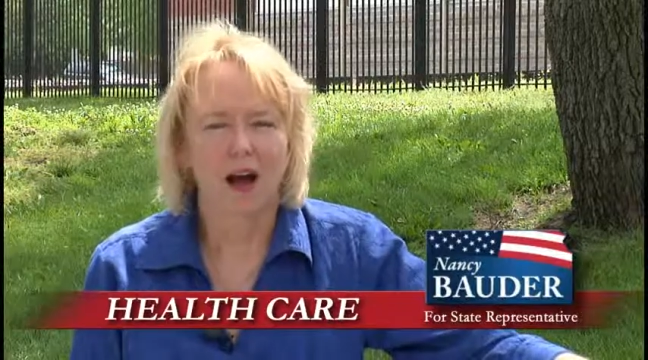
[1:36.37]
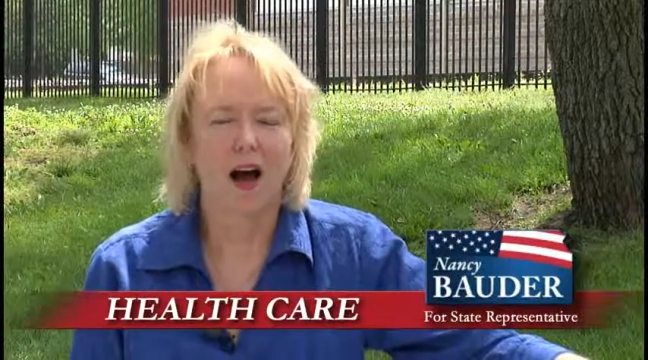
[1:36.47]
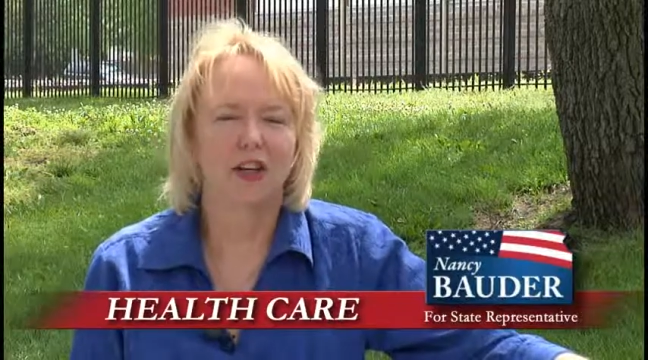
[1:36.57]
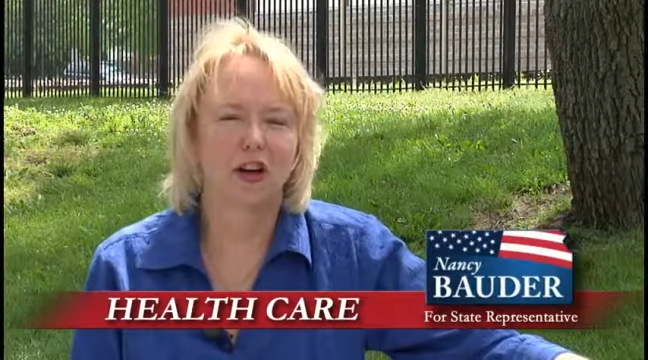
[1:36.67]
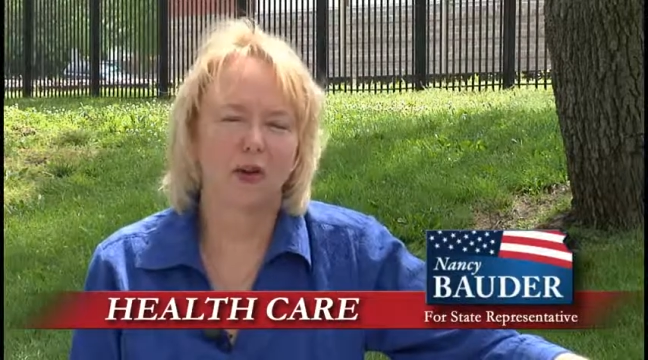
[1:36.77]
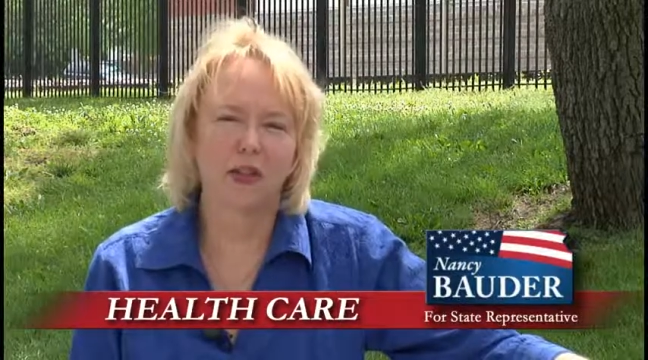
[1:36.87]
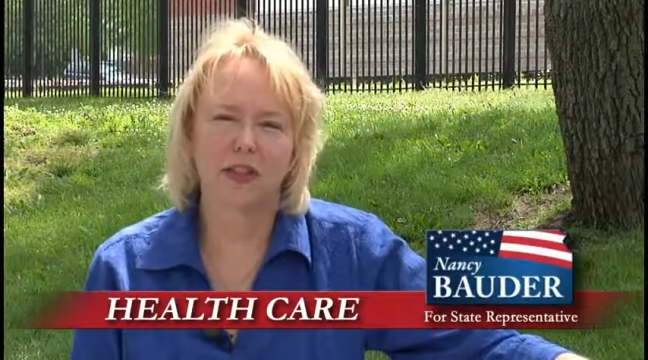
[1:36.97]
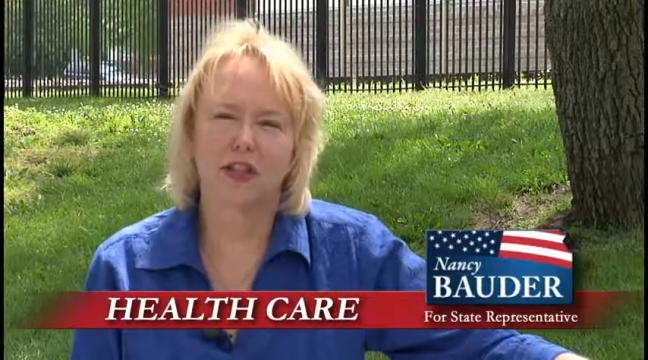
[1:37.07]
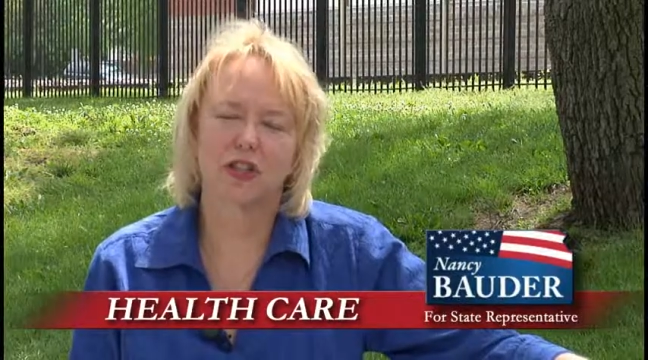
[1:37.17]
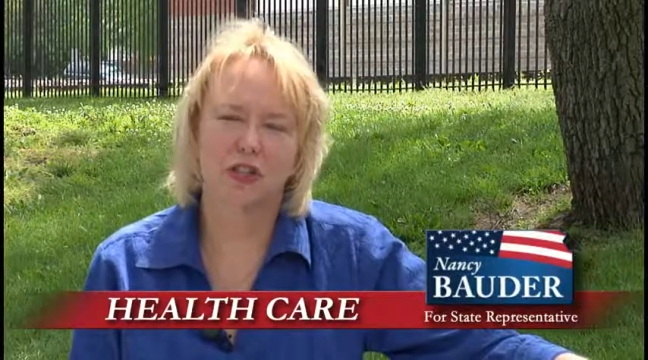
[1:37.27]
I know that
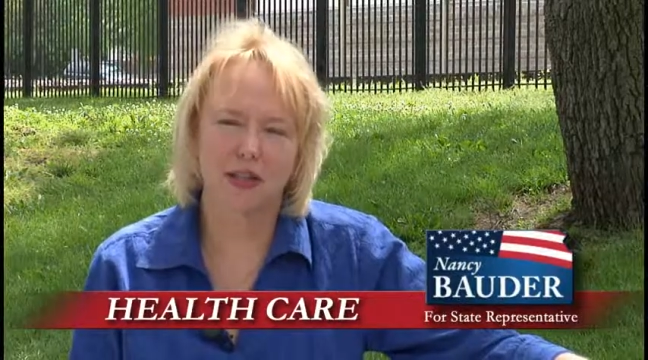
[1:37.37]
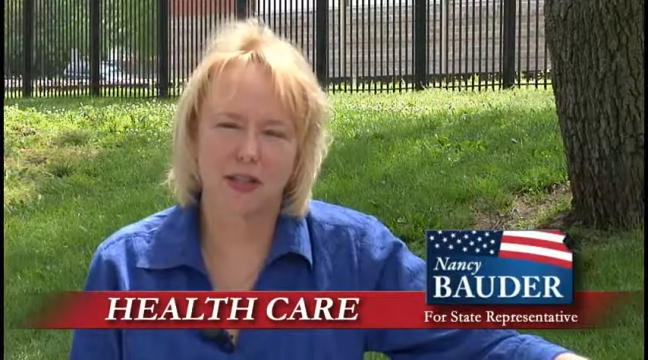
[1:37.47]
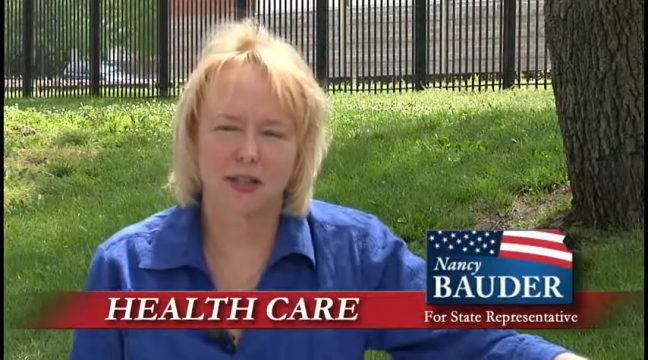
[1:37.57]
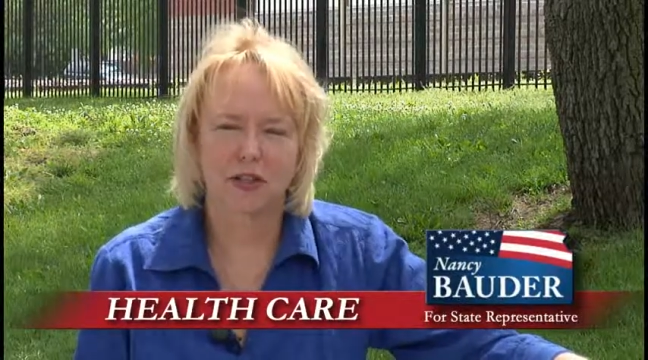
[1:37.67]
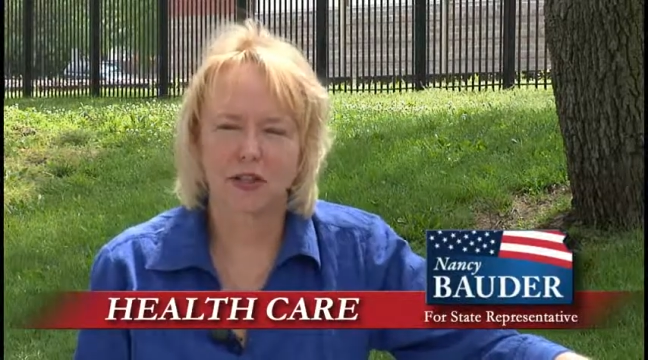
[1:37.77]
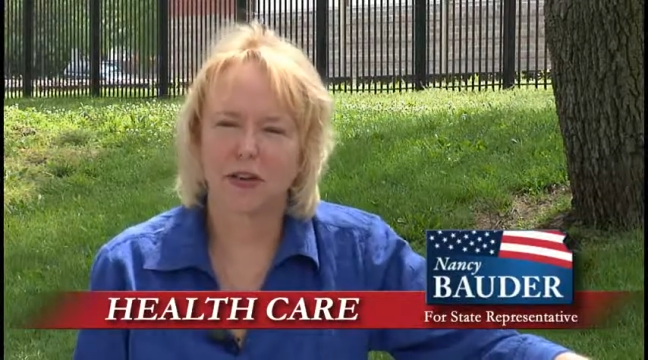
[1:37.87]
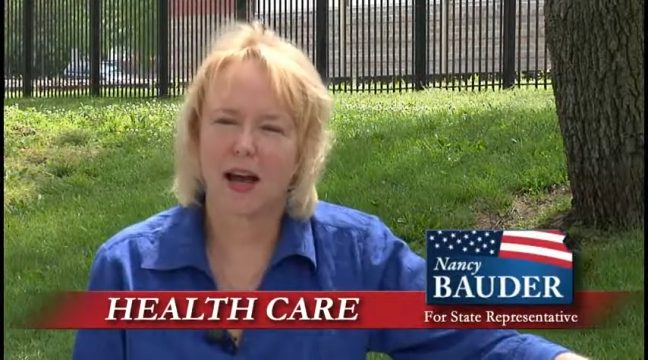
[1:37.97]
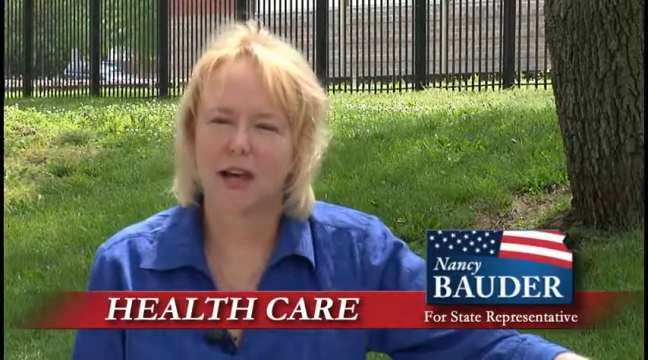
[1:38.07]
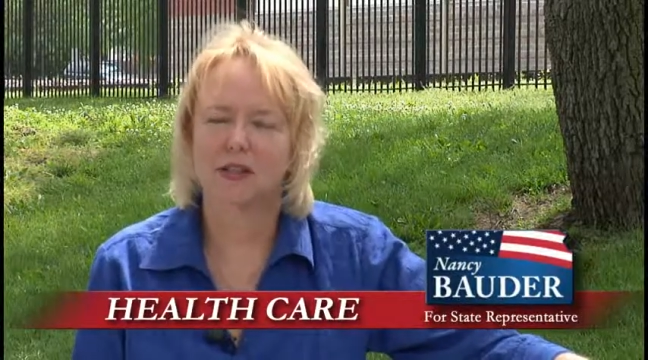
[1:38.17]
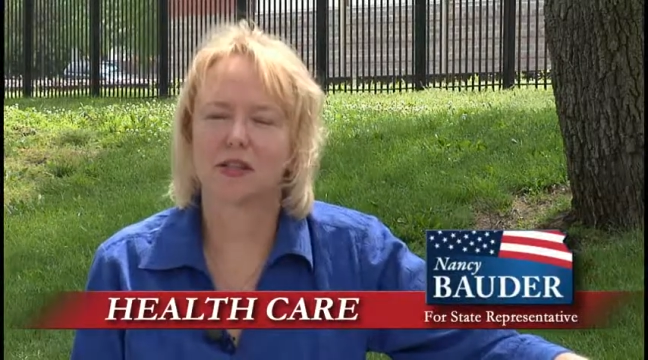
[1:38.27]
the insurance industry
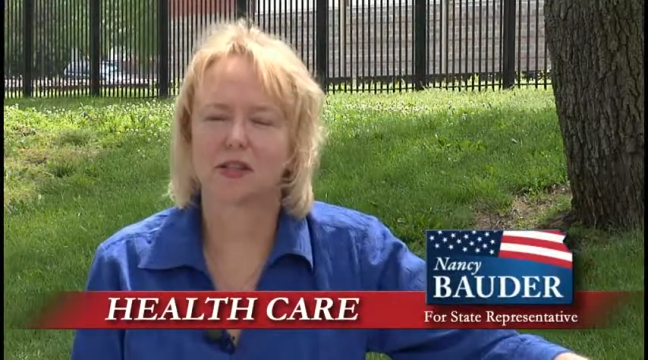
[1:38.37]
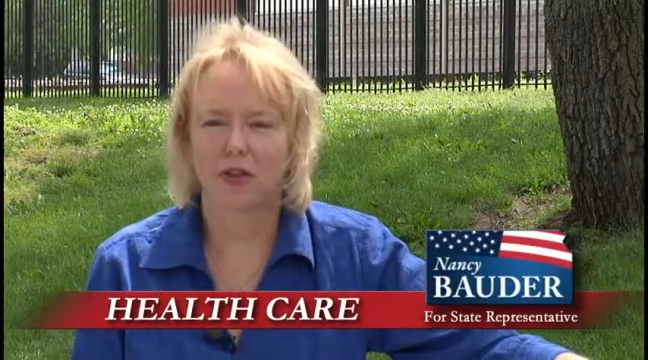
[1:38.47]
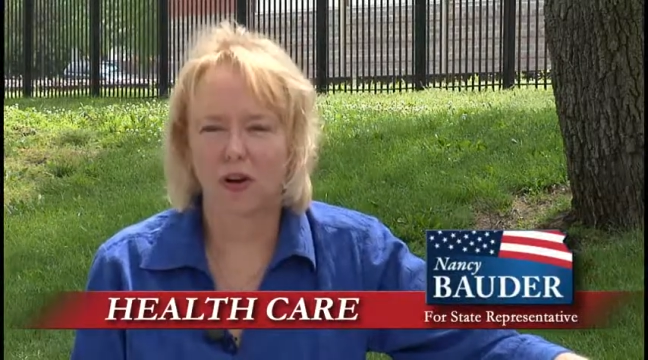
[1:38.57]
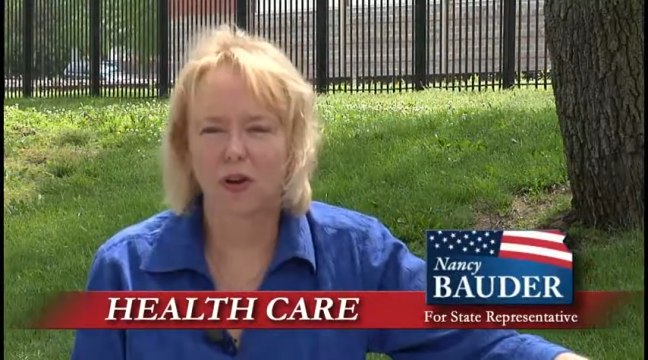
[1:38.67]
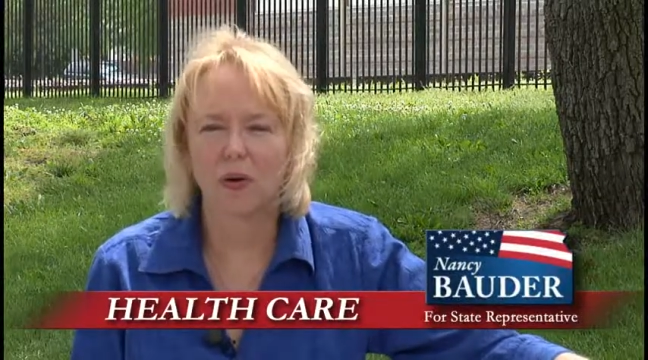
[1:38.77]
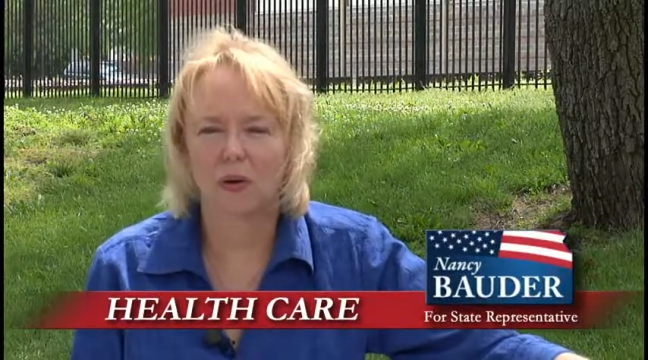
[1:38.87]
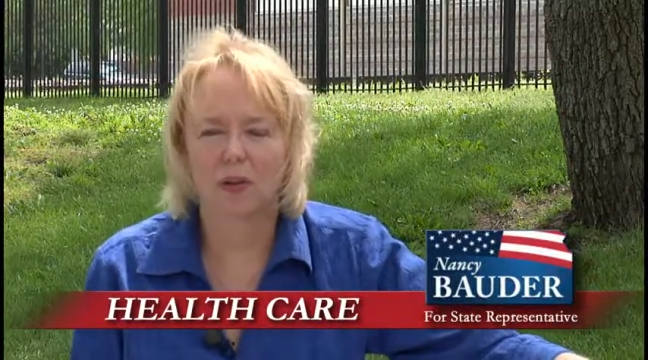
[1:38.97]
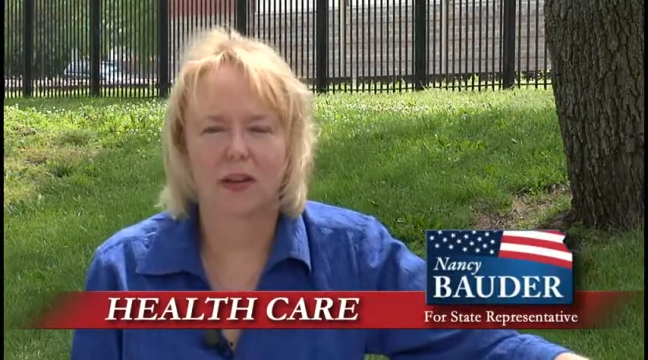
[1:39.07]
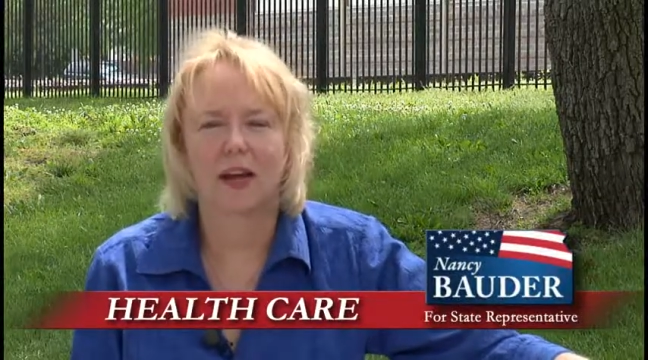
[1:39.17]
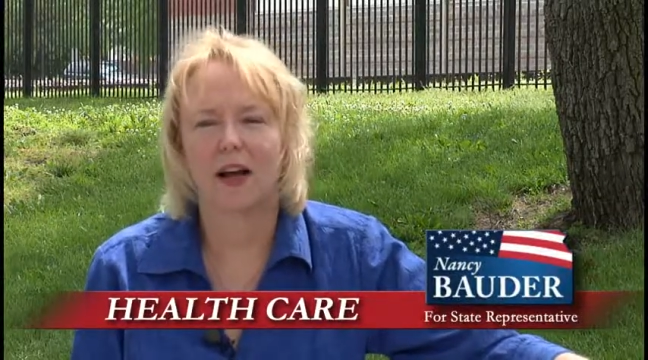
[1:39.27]
has a stronghold
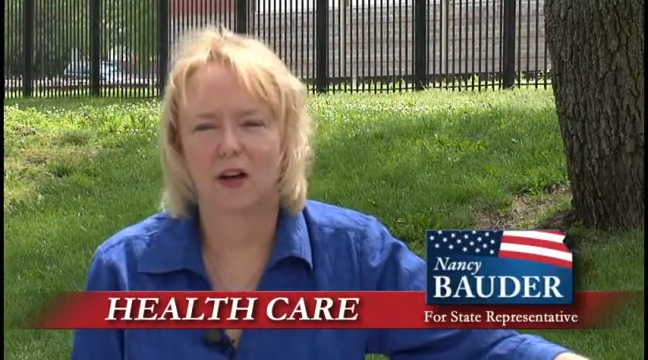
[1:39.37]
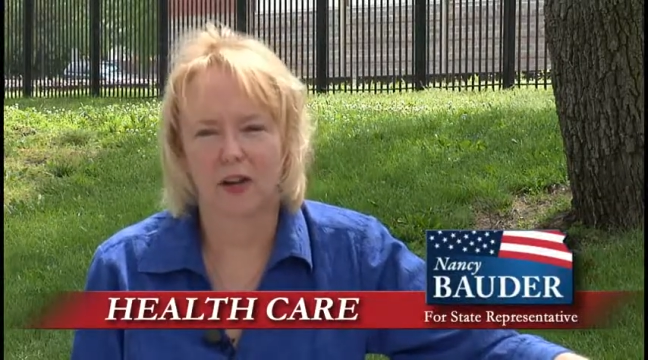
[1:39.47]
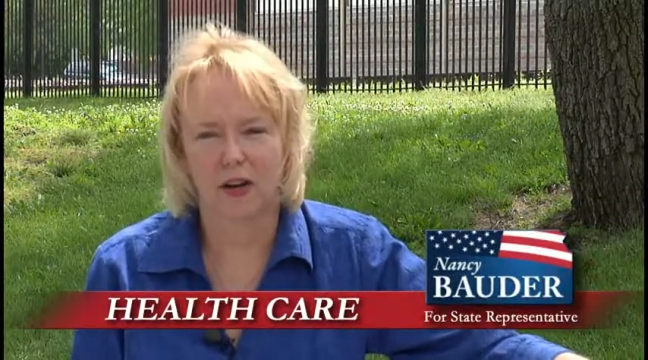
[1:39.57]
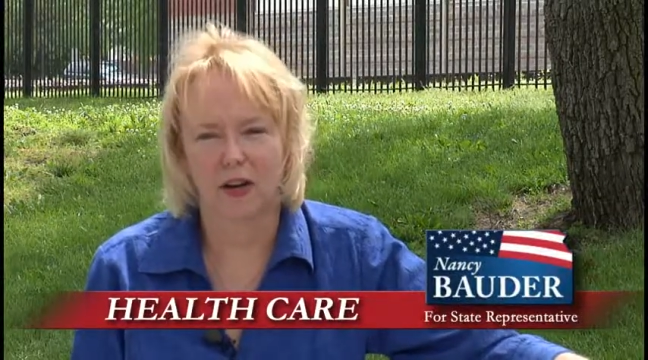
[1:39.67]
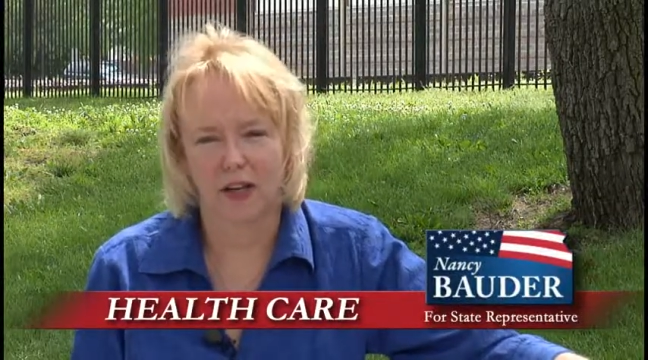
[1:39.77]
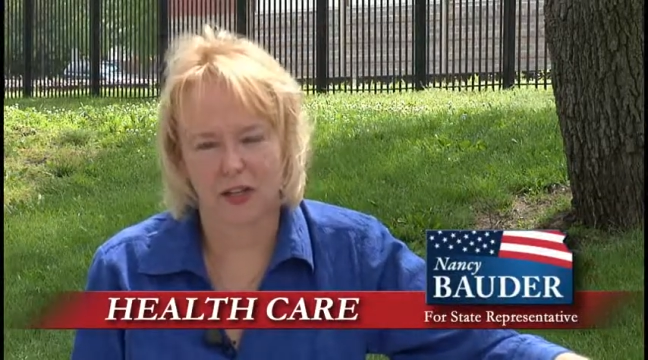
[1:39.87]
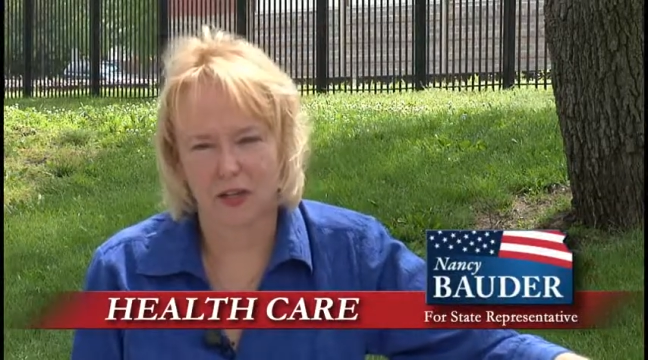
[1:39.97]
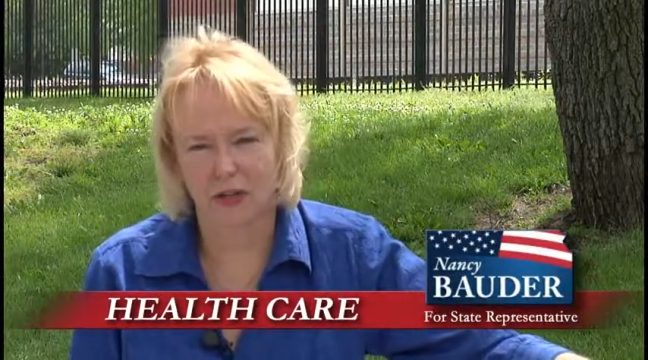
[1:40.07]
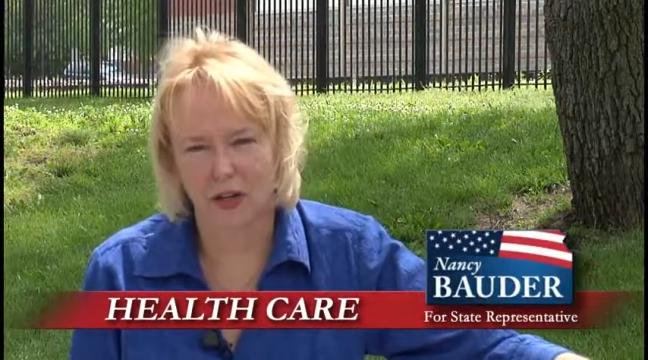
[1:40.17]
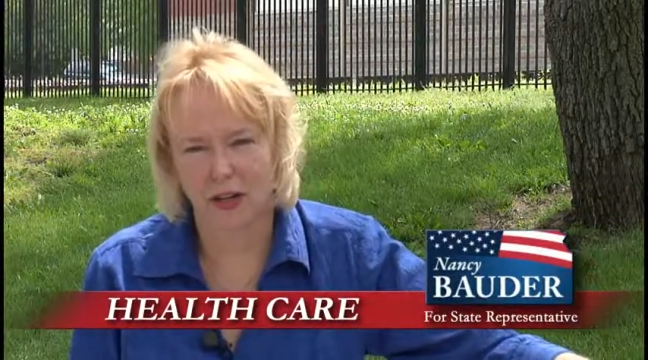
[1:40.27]
on the health care
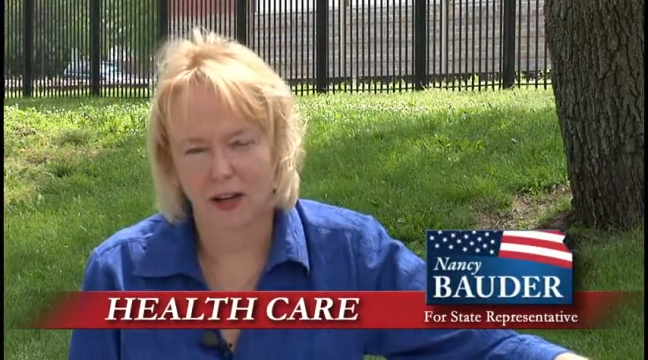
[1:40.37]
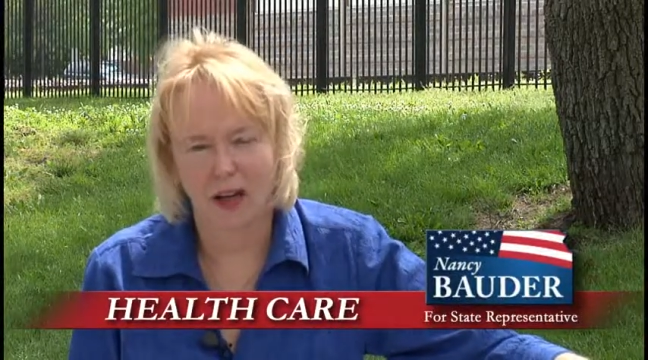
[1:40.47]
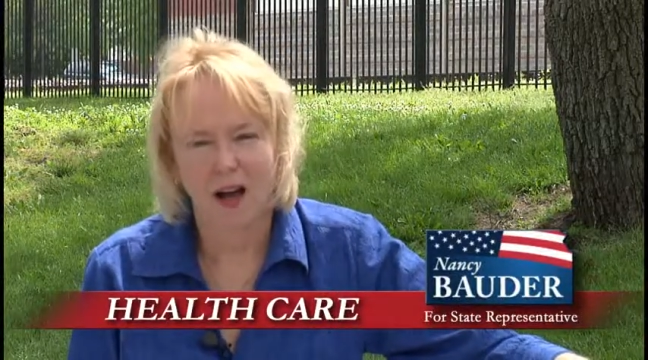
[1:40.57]
industry.